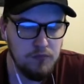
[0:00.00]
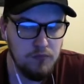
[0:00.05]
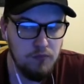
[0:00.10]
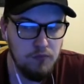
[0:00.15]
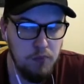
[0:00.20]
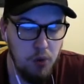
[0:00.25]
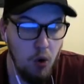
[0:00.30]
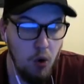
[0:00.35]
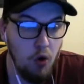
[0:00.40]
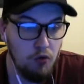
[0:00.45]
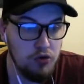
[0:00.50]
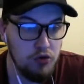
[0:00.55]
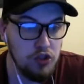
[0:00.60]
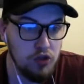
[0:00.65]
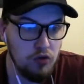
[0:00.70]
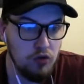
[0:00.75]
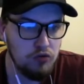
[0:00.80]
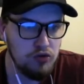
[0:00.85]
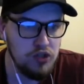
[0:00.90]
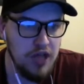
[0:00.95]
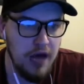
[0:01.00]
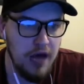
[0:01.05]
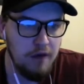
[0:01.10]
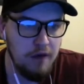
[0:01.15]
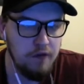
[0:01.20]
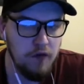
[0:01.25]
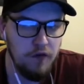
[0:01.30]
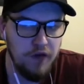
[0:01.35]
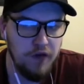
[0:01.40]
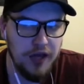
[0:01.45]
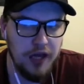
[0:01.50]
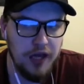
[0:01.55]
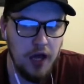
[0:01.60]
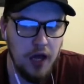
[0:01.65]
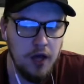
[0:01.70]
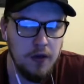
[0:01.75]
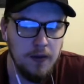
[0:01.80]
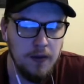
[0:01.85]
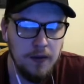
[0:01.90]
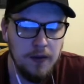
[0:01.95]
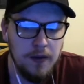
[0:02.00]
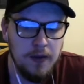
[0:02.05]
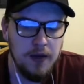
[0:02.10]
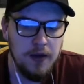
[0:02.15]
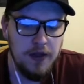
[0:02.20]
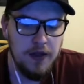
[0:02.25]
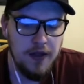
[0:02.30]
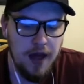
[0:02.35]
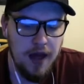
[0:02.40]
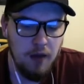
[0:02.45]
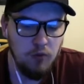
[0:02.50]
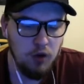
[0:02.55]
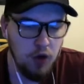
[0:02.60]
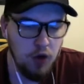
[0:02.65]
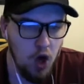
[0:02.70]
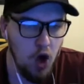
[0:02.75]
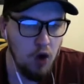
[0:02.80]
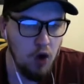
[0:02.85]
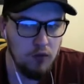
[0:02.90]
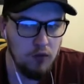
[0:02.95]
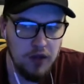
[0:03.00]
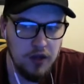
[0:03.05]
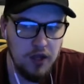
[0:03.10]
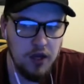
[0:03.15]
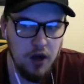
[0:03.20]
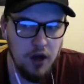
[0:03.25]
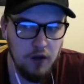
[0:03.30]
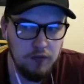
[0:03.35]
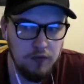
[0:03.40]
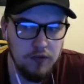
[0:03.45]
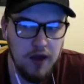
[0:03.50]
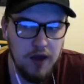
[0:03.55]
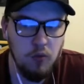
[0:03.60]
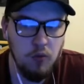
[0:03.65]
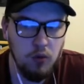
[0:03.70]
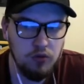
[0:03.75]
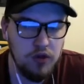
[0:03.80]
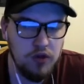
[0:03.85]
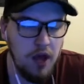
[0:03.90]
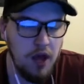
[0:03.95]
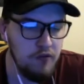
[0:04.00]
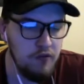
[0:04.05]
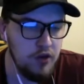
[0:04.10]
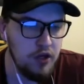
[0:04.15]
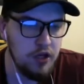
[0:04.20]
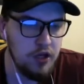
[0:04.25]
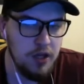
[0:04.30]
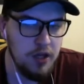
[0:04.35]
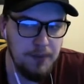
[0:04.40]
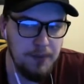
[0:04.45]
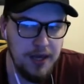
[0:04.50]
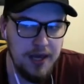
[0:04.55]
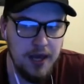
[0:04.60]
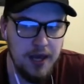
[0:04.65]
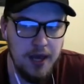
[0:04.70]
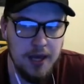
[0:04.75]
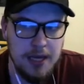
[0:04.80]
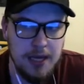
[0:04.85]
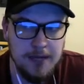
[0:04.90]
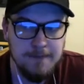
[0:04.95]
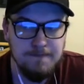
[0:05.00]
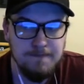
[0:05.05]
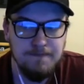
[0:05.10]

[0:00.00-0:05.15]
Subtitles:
poor results now for Villa, and that will definitely be a